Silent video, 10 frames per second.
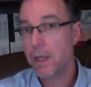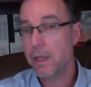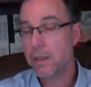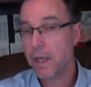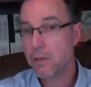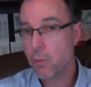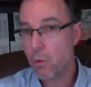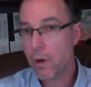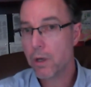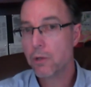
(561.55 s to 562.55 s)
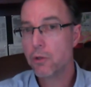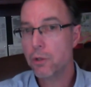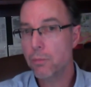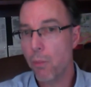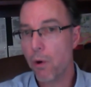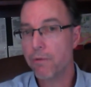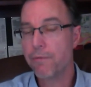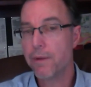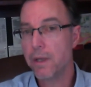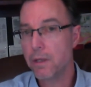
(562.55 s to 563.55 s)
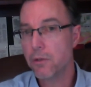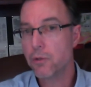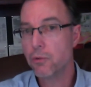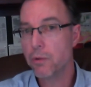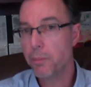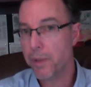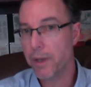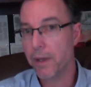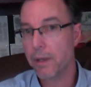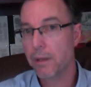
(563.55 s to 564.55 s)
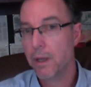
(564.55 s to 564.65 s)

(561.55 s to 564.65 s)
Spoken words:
It takes work to morph into a pig